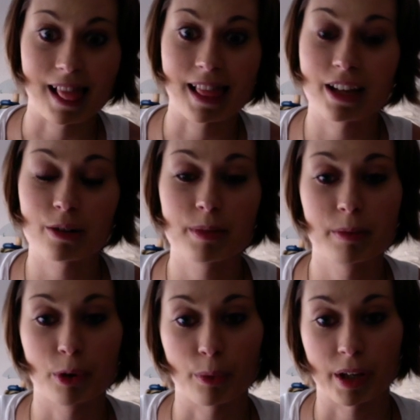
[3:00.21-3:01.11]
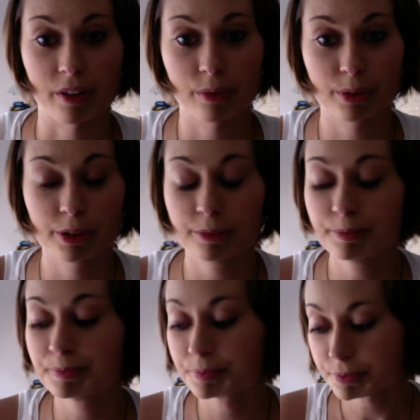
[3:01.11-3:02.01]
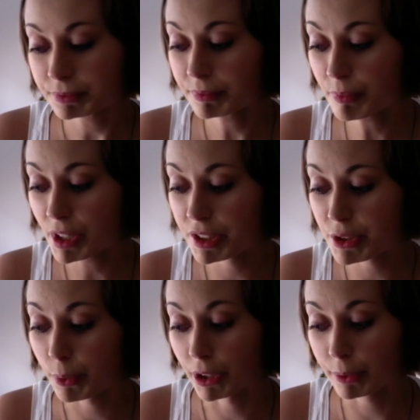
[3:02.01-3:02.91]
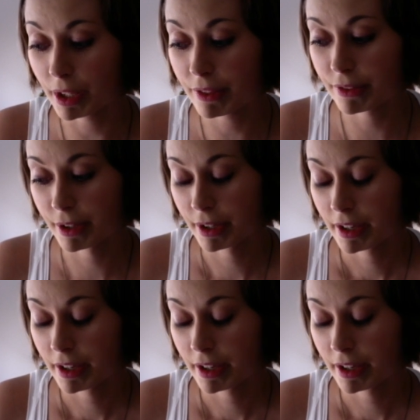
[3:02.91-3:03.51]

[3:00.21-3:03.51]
little bit more wiggle room to work with.